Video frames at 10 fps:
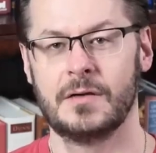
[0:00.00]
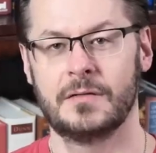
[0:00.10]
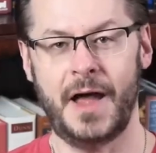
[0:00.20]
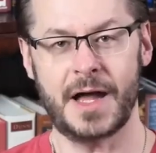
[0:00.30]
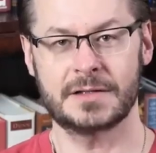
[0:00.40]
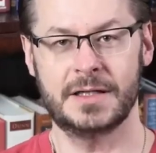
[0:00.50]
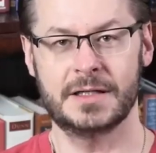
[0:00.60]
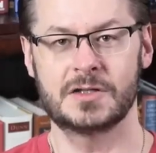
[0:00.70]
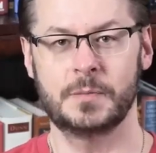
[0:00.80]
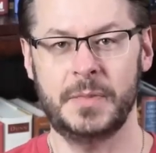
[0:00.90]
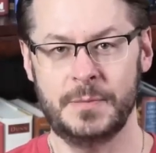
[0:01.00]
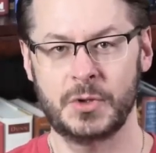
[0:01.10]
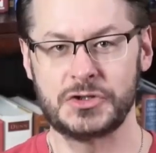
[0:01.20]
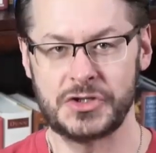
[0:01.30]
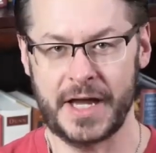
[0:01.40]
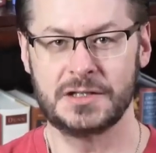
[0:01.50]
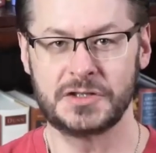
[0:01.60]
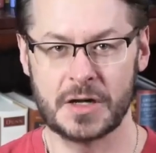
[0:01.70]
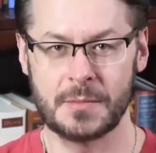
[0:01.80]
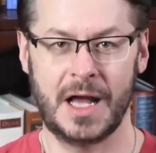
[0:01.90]
Fact is, people
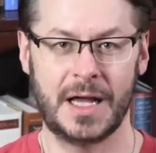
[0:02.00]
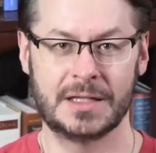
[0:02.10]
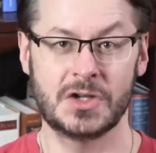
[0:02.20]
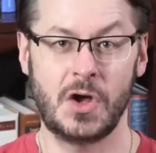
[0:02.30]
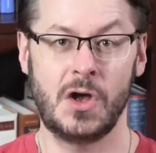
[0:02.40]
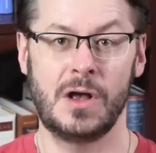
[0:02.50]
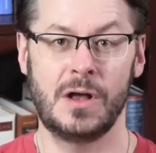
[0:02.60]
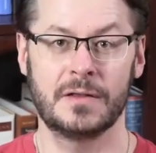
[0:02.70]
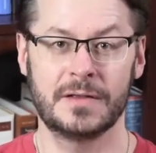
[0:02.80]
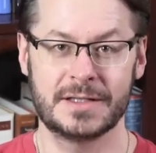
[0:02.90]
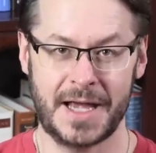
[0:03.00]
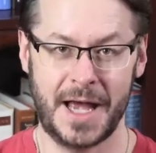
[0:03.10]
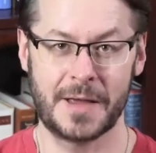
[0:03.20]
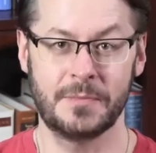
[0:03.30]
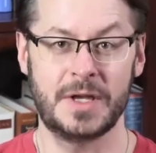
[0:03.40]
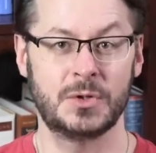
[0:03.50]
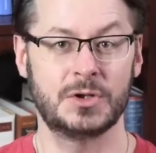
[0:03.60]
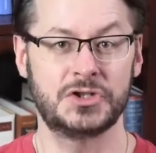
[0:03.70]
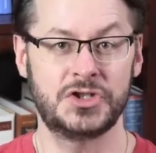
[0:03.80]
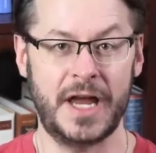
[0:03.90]
change their minds all the time.
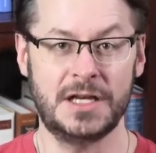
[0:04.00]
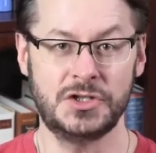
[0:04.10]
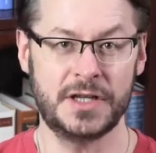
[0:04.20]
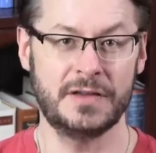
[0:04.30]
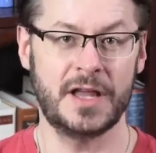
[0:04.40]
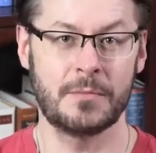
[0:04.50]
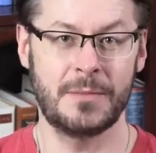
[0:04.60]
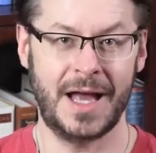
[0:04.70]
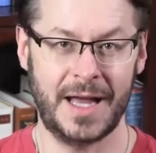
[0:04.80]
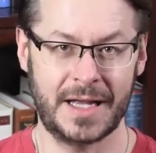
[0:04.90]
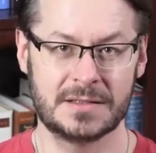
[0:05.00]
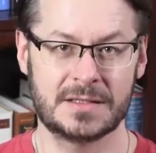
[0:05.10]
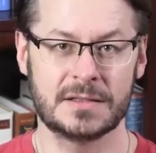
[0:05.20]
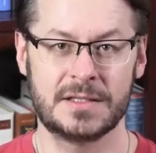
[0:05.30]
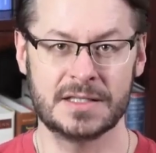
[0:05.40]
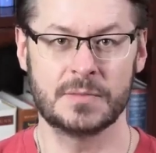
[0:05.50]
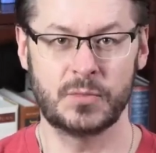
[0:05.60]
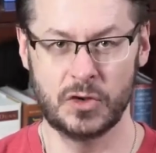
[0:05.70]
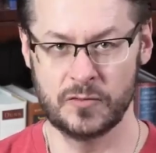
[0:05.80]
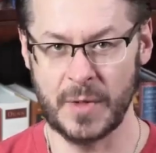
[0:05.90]
People changing their minds doesn't
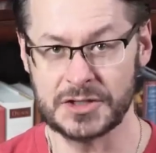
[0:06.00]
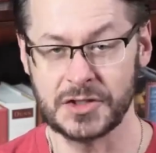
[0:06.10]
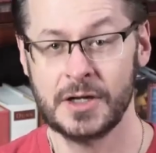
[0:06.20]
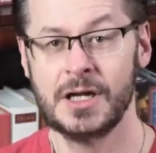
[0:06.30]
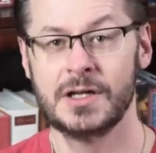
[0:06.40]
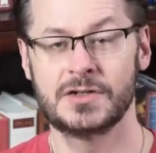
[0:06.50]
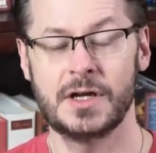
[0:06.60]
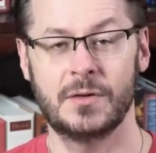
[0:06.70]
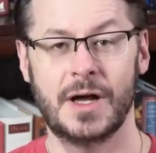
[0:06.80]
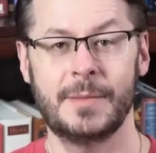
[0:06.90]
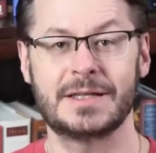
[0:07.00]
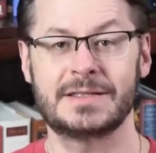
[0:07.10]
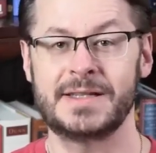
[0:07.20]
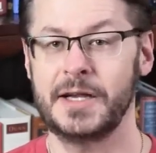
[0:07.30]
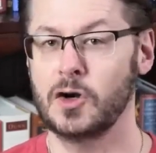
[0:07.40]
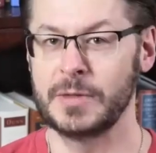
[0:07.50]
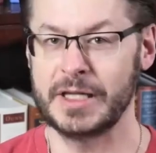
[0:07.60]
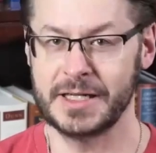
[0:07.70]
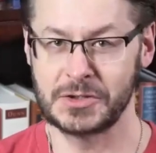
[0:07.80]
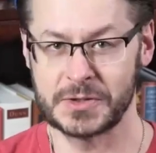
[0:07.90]
prove much. So I'm not
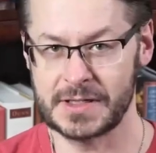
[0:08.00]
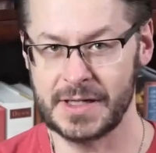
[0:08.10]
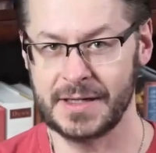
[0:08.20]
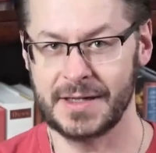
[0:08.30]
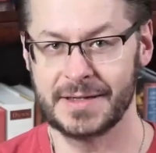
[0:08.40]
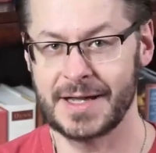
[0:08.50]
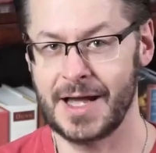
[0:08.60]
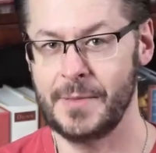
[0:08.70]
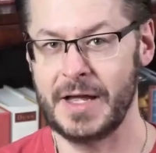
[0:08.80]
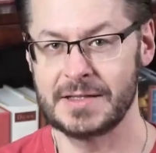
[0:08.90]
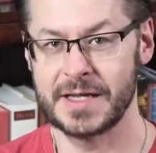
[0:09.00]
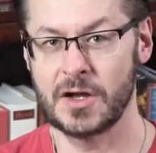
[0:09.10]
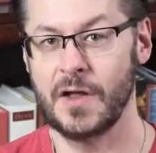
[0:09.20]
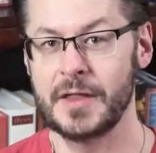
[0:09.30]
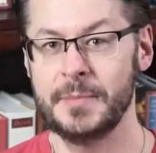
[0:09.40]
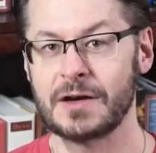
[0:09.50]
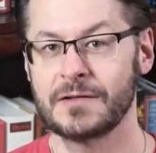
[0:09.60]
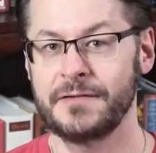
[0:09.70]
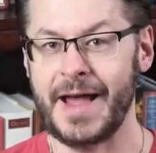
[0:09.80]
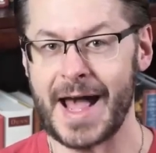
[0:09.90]
terribly interested in commenting on the mere
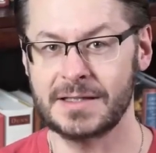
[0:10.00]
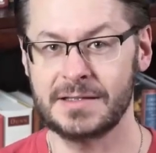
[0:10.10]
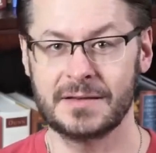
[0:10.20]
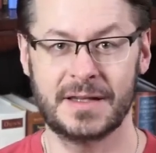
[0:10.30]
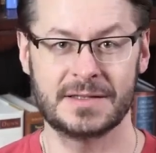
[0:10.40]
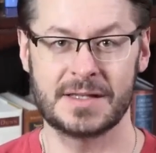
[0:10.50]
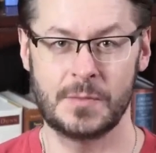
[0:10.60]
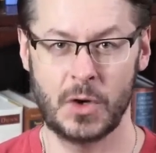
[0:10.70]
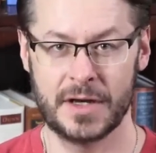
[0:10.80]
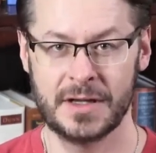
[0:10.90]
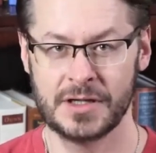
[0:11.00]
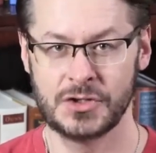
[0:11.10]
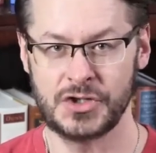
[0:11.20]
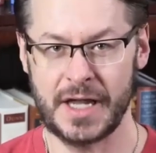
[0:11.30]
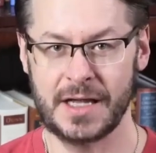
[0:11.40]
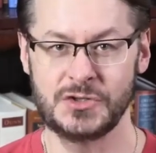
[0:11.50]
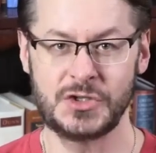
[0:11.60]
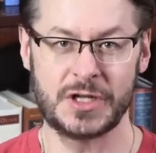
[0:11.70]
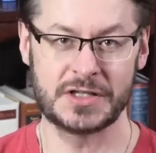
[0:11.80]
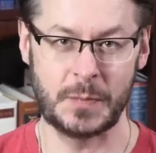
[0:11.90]
fact that someone
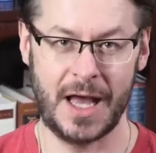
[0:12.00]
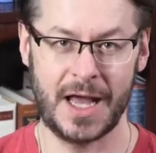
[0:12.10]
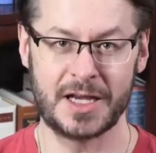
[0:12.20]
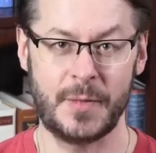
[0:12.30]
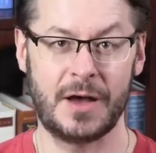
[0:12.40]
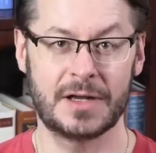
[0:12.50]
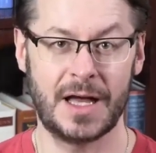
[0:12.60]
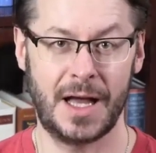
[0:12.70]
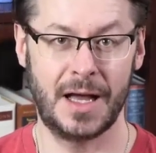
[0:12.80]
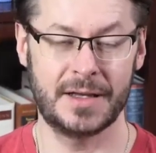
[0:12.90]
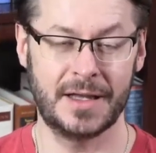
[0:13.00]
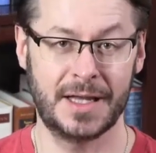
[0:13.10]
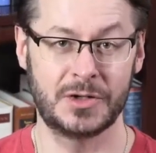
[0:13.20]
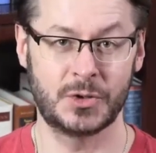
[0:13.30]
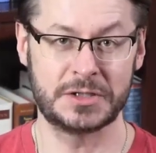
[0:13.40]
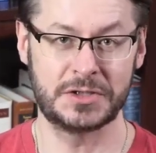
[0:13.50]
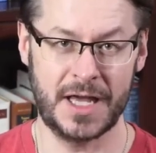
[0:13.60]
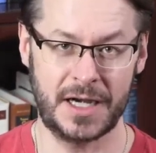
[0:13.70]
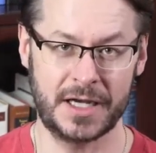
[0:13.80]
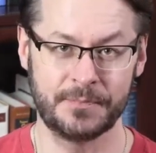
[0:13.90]
changed his mind about God and
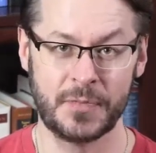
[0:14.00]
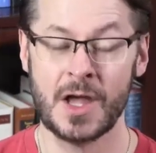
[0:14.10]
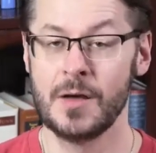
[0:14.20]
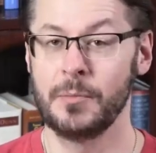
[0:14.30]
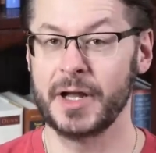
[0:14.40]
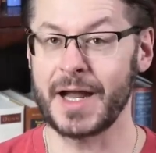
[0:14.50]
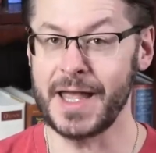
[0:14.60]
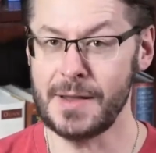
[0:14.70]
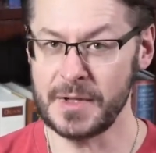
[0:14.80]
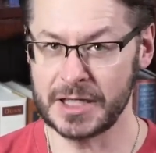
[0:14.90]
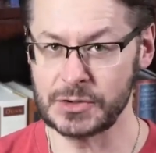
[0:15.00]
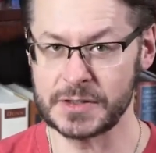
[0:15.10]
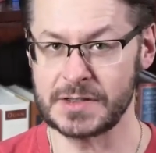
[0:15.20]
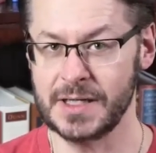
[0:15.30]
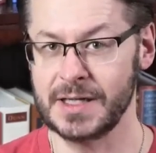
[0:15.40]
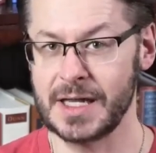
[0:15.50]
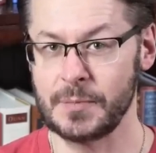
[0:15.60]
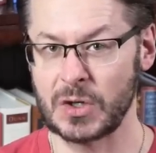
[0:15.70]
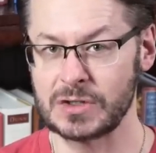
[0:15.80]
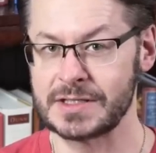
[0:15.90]
Christianity. But I am interested in a
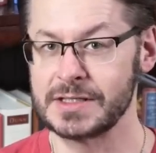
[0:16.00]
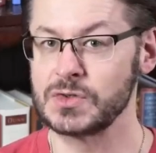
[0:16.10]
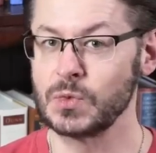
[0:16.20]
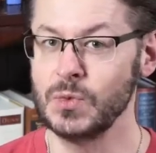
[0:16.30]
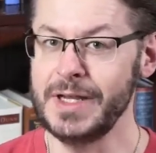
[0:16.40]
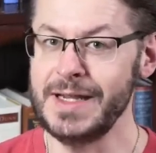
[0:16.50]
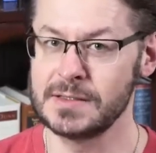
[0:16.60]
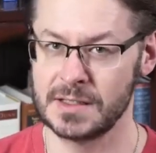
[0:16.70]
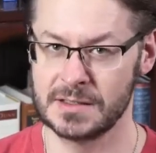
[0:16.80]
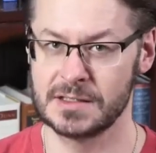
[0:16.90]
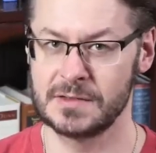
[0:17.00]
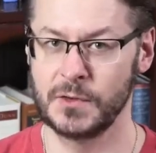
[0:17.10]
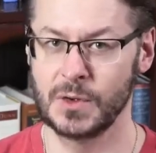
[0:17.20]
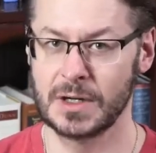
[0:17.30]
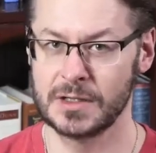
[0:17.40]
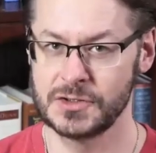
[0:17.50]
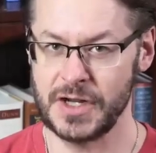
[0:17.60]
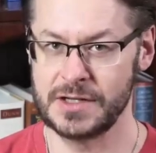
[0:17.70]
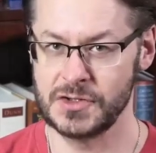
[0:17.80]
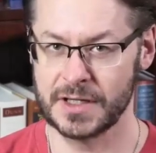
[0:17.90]
person's reasons for
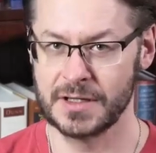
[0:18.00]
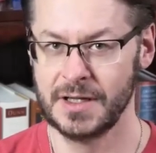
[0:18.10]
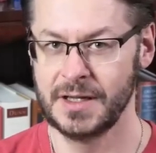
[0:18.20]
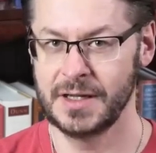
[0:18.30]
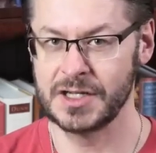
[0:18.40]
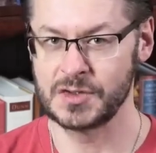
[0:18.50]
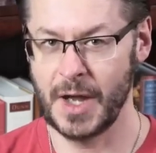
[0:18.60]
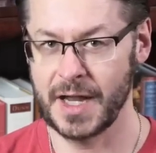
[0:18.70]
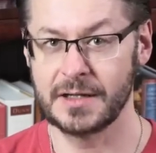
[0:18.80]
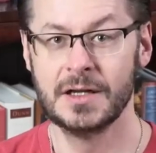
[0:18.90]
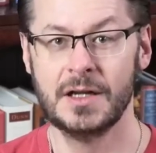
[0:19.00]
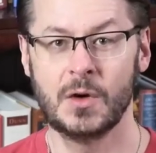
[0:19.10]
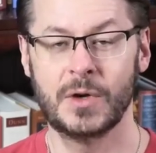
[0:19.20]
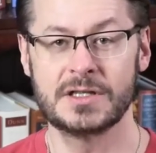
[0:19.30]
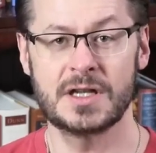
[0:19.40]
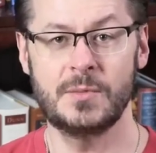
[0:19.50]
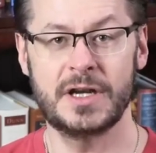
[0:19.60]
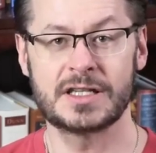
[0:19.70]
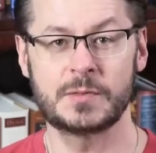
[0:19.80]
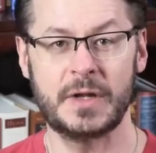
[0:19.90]
changing his mind. When
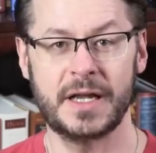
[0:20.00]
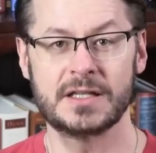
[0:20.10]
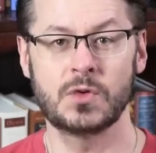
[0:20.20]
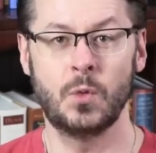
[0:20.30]
someone explains